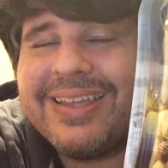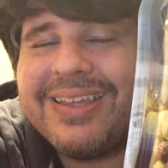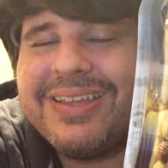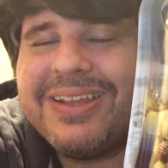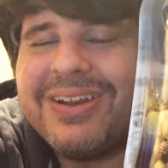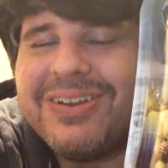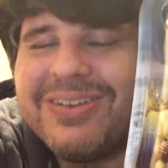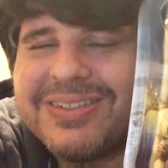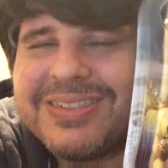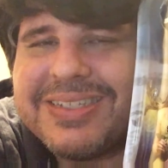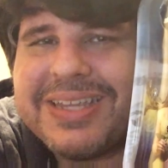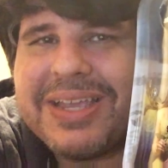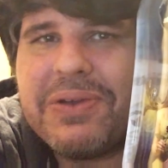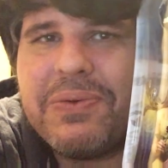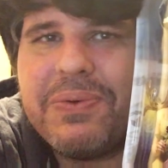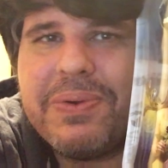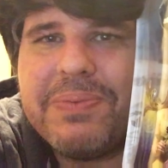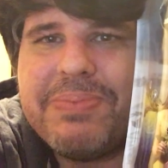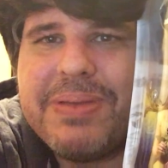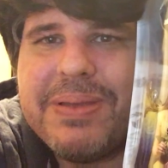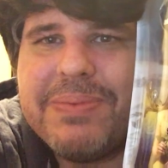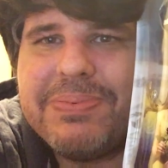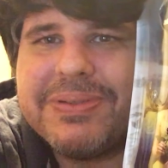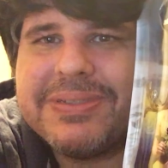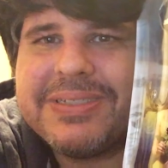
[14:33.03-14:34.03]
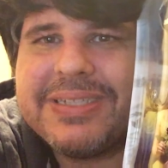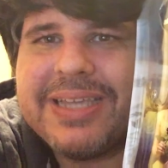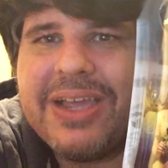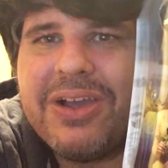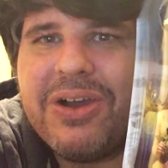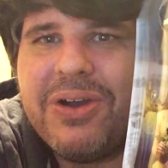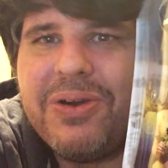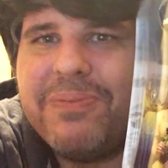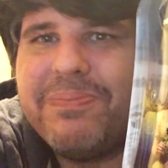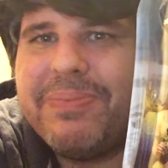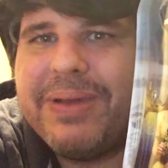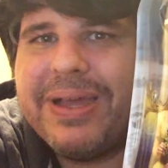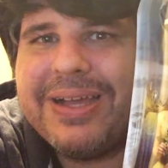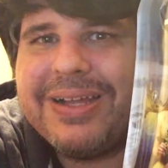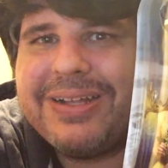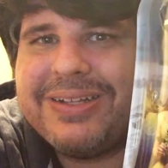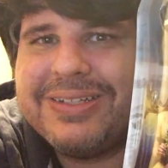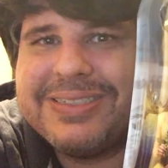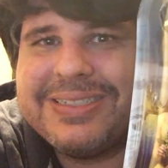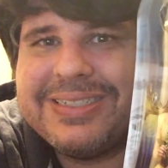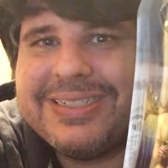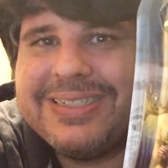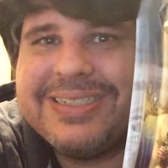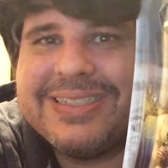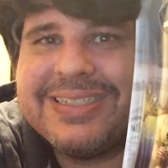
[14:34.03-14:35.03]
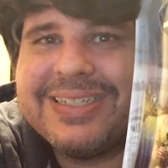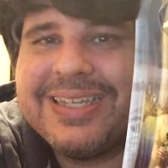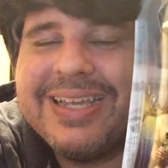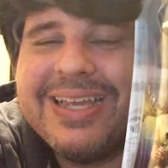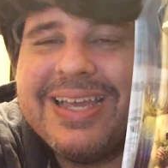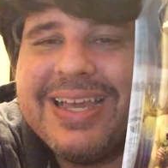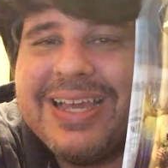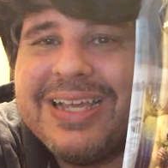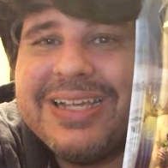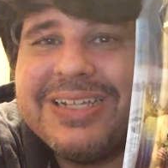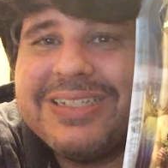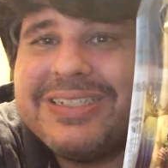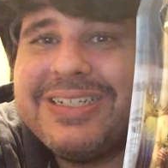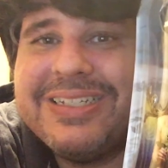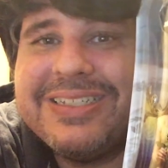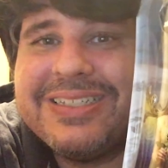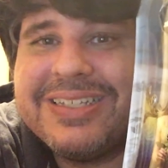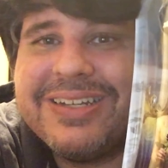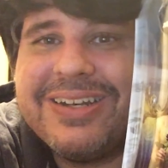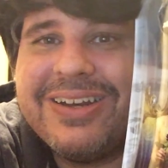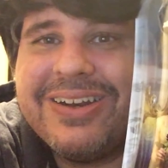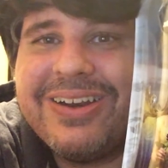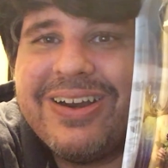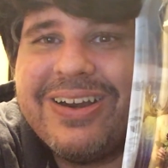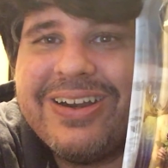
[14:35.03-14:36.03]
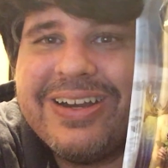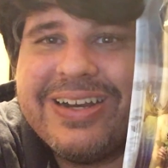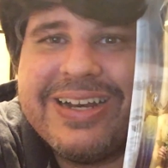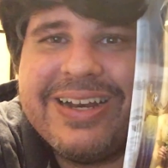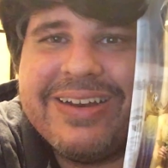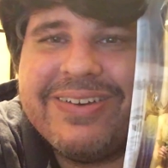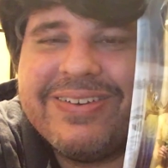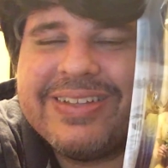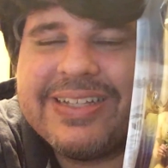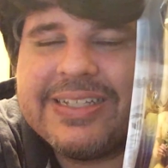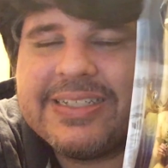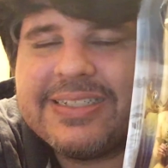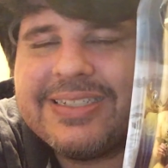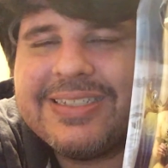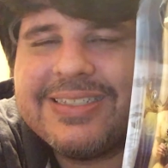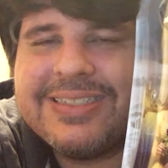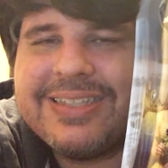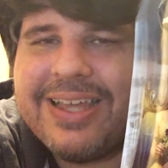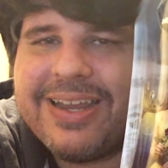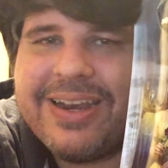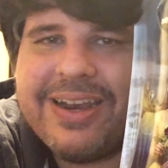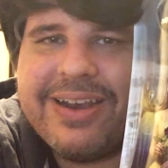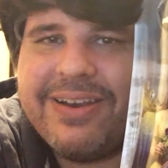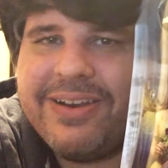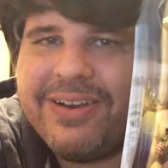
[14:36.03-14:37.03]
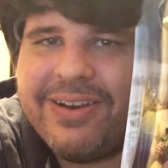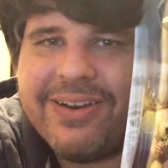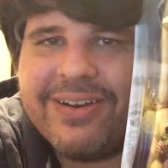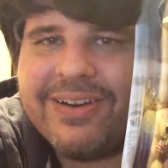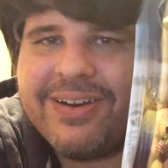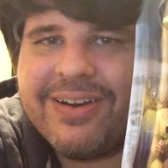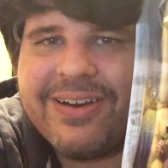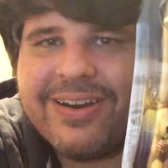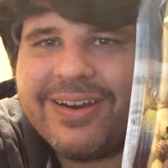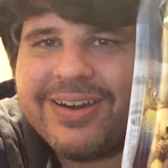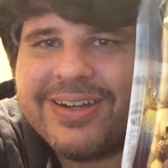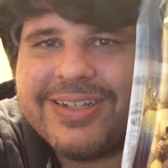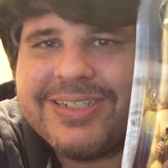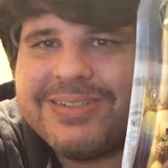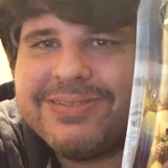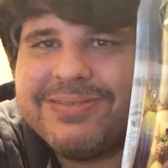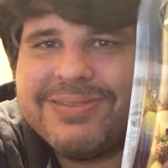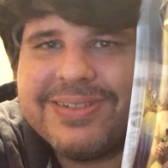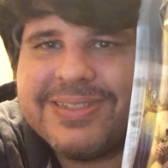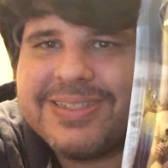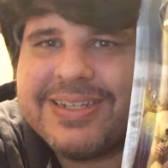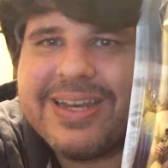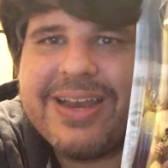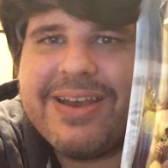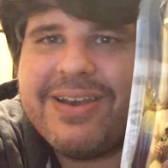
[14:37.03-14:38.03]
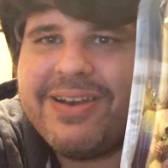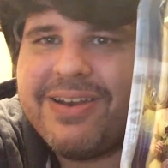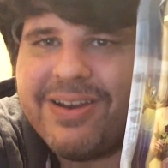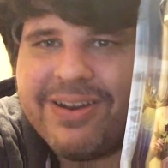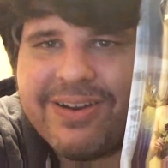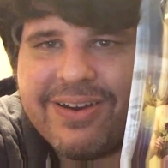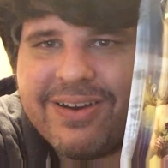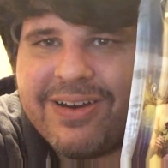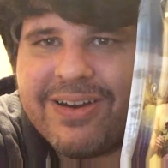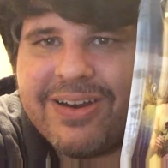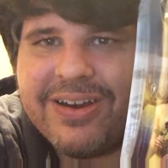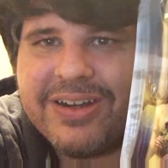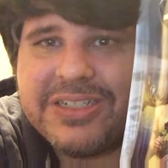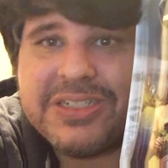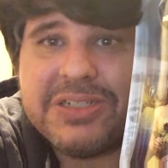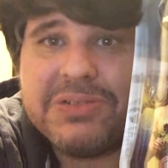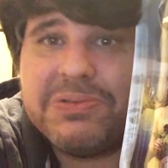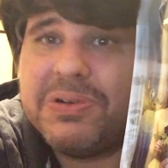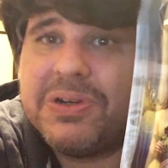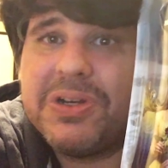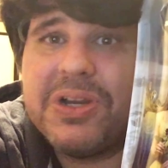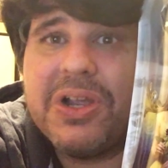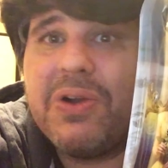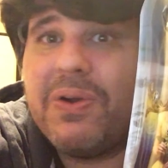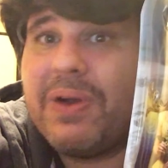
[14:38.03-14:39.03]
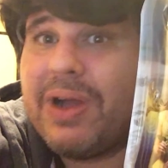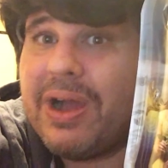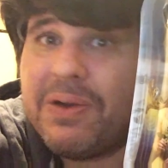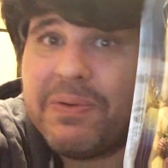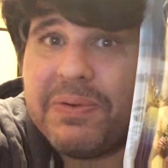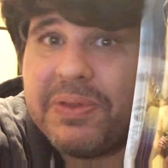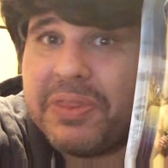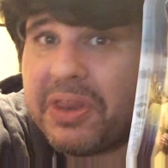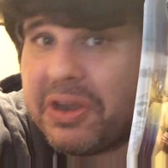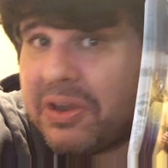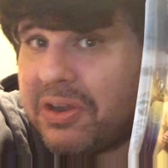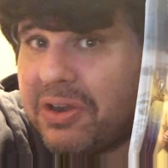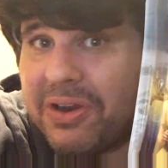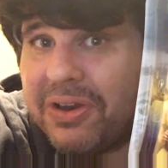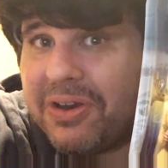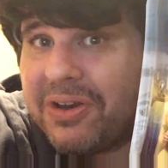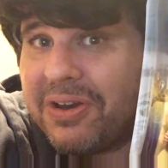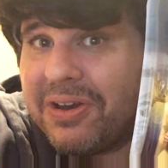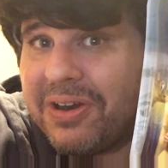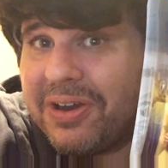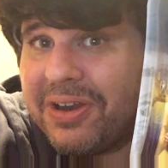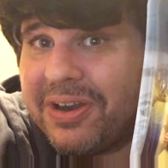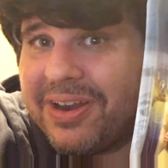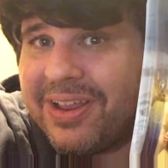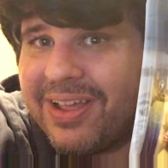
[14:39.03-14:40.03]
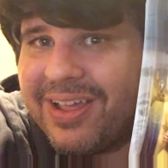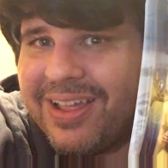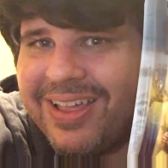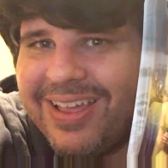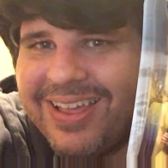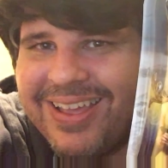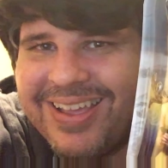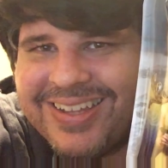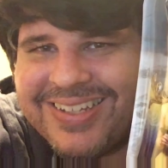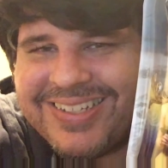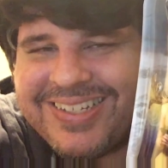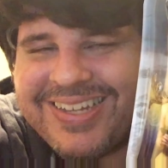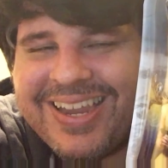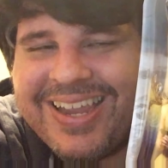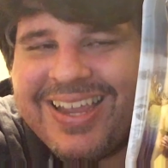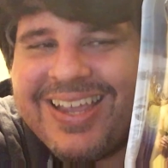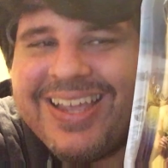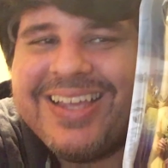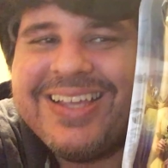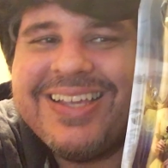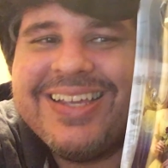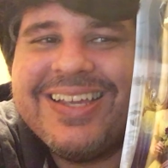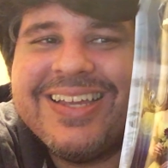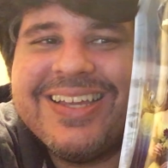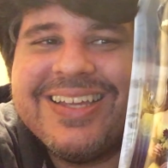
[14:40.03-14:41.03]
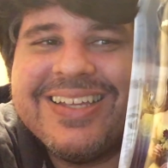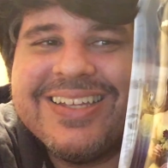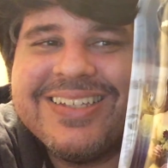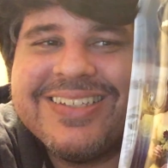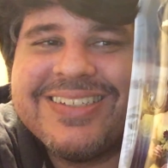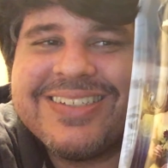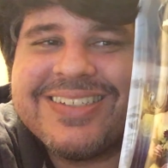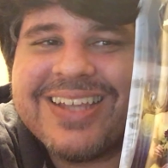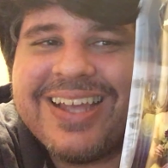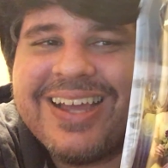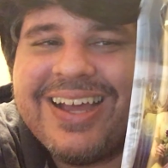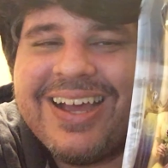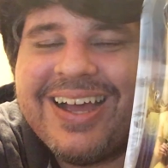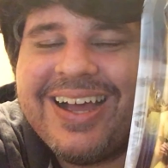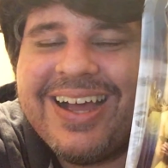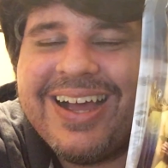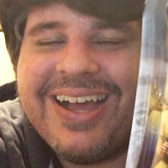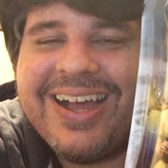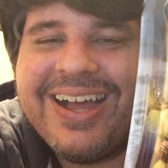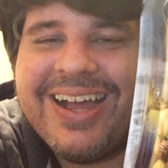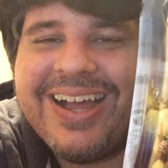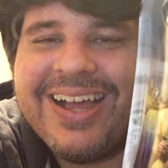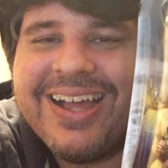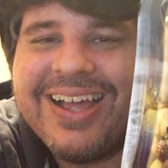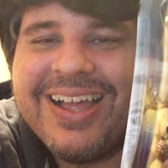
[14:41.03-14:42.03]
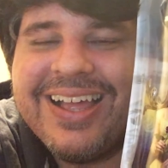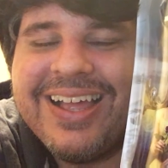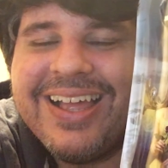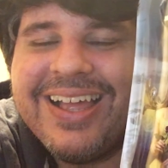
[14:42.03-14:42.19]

you know, it's like when people say, oh, Belle, she's a nerd and everything. She's not a nerd. She wasn't a nerd. She wouldn't go out with a nerd. She is a